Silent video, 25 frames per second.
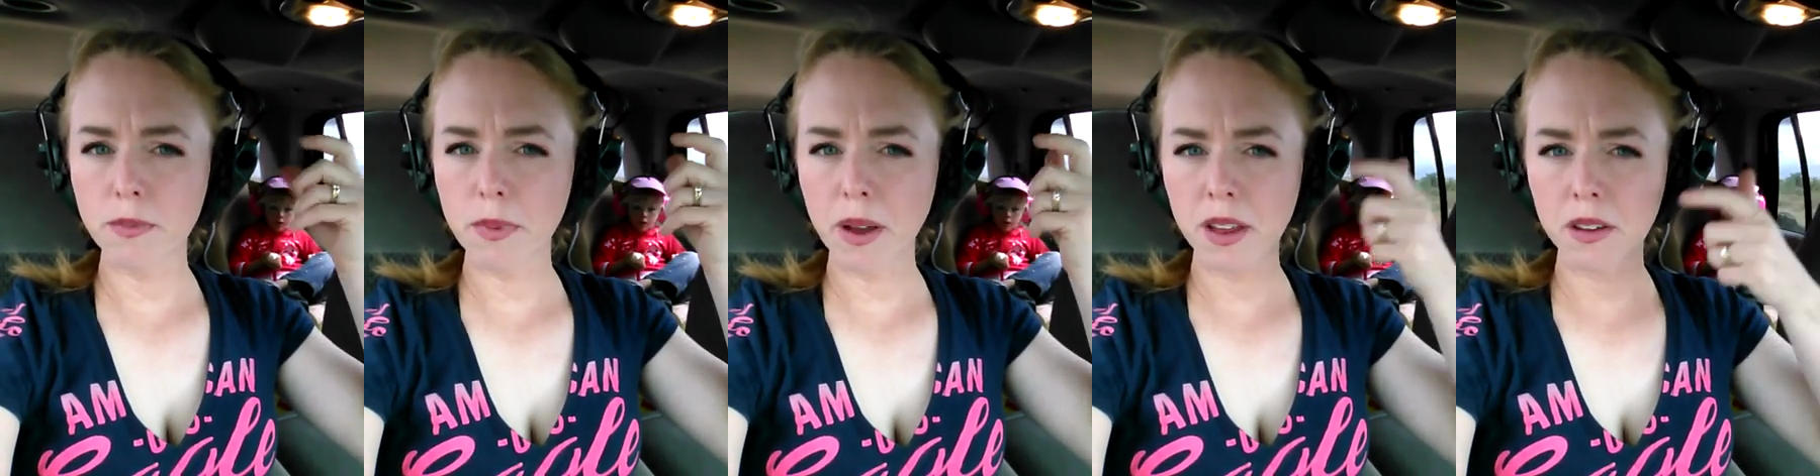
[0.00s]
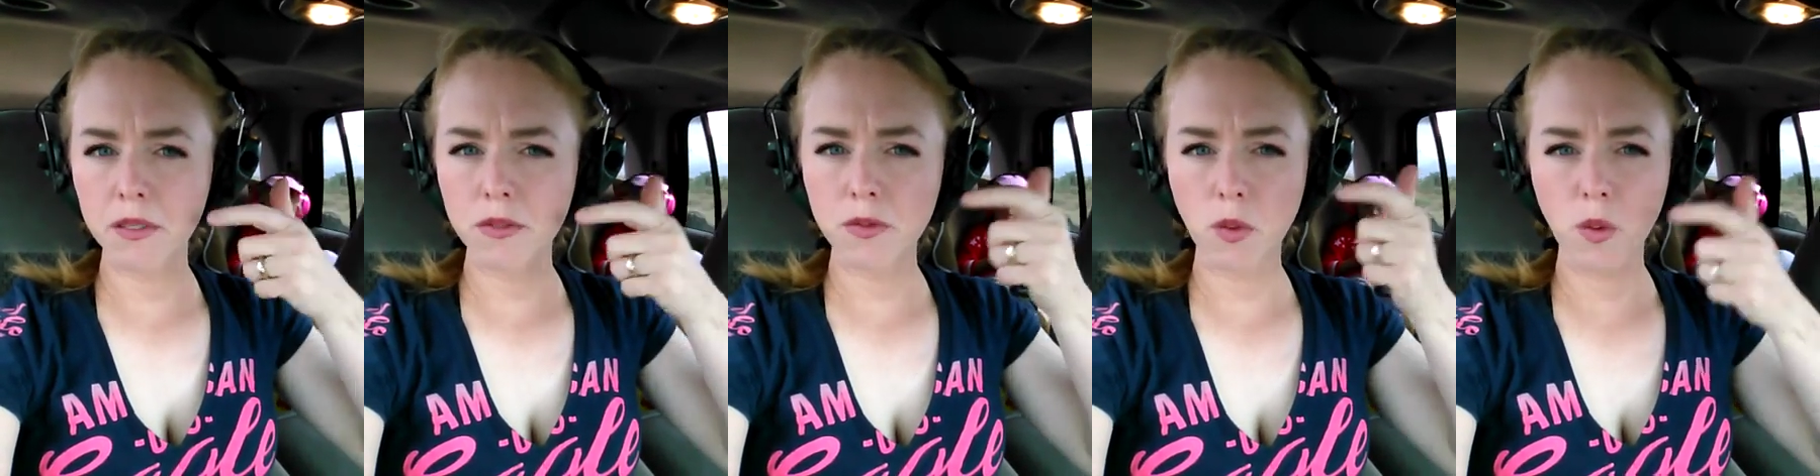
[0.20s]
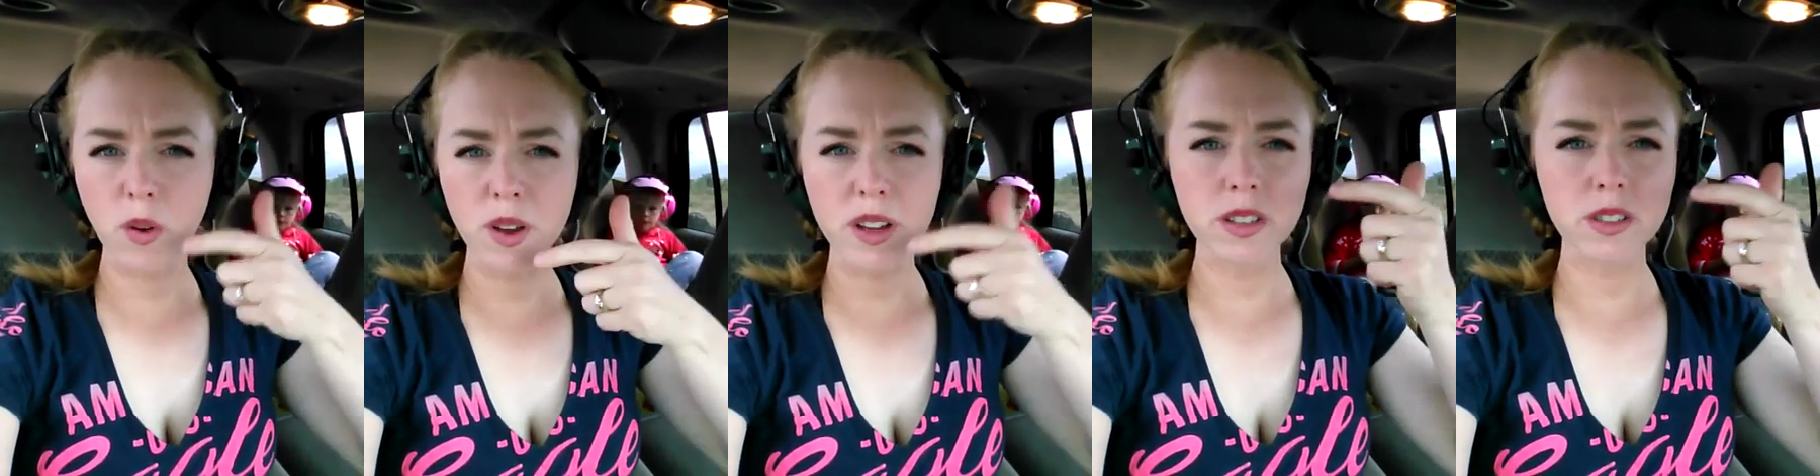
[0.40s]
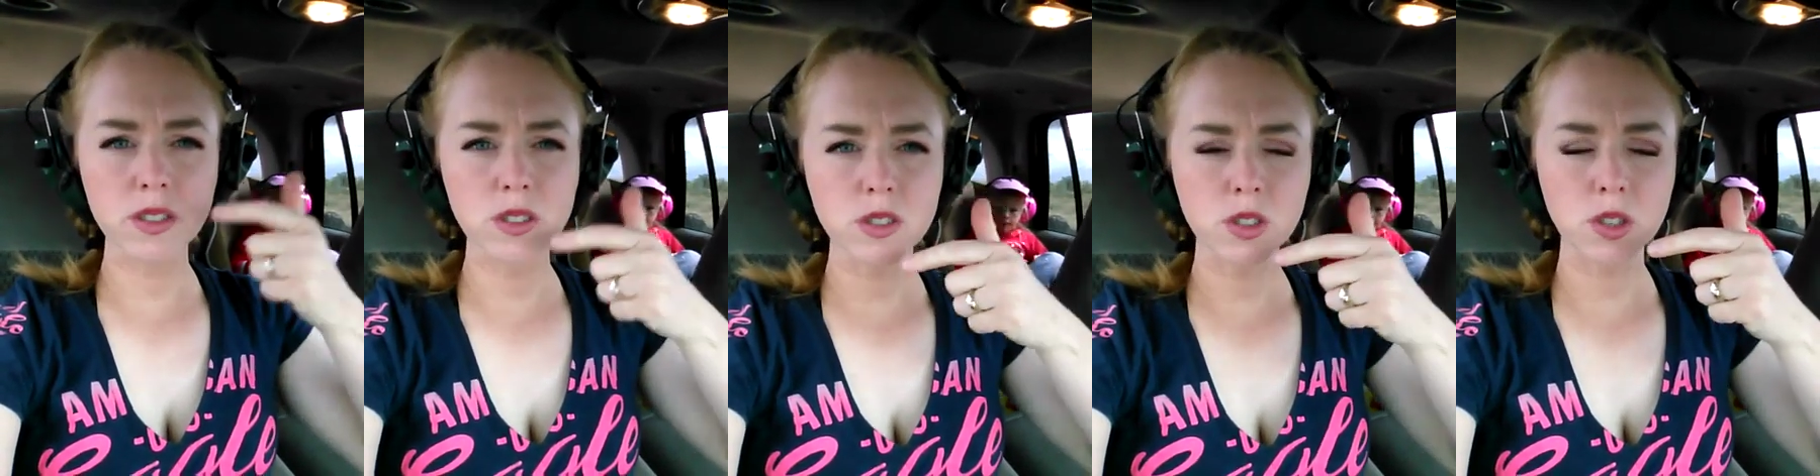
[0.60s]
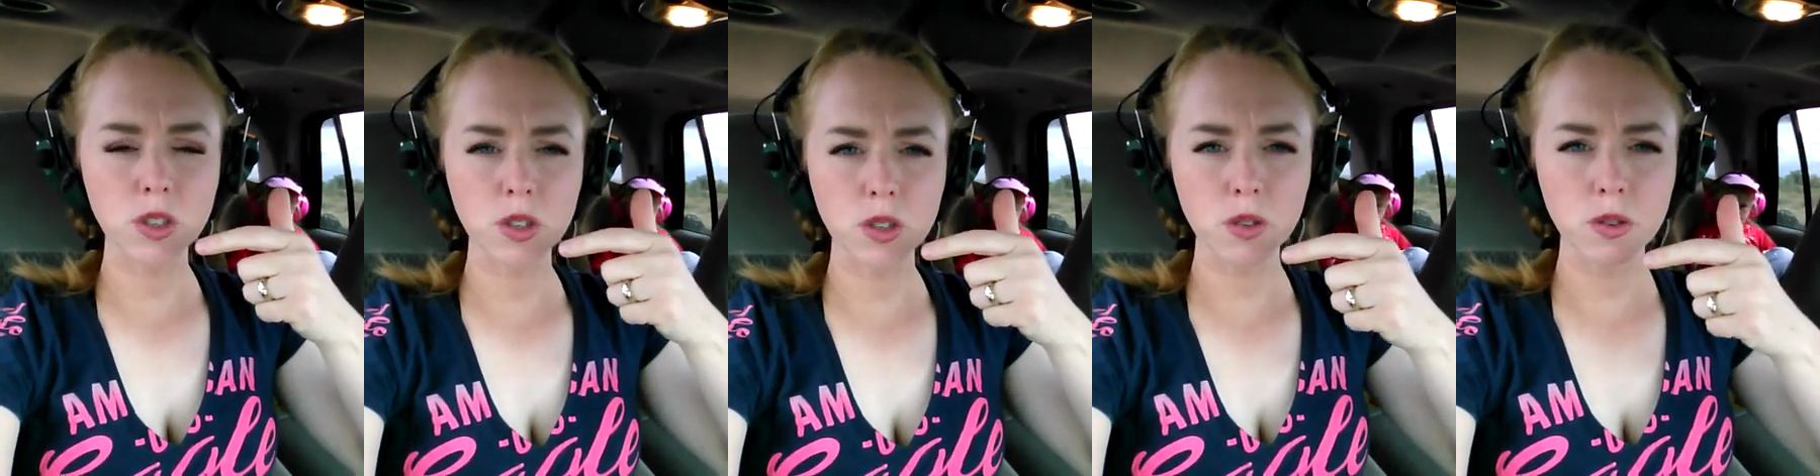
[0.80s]
my
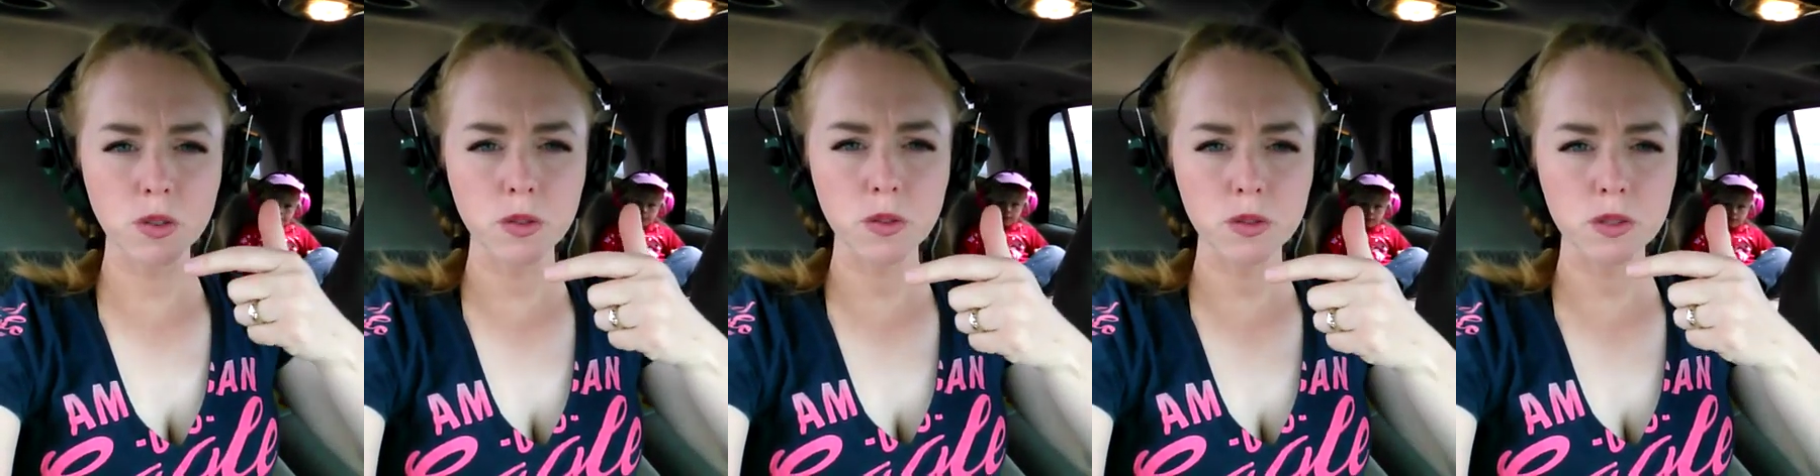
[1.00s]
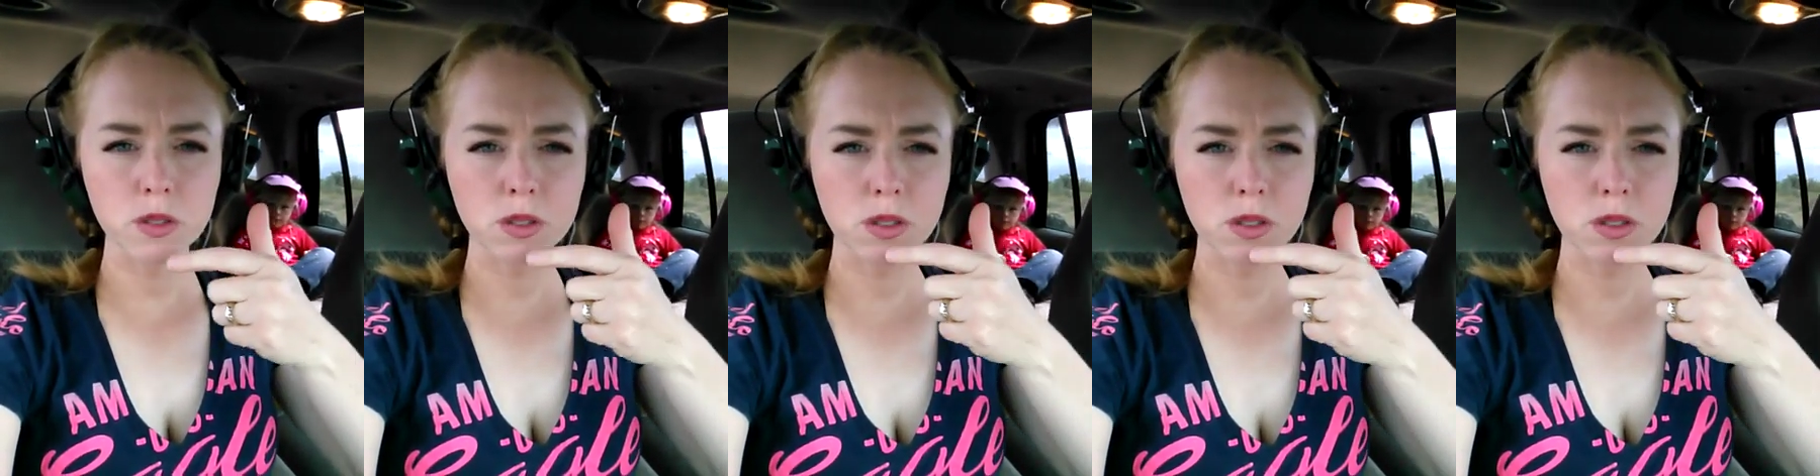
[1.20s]
voice too.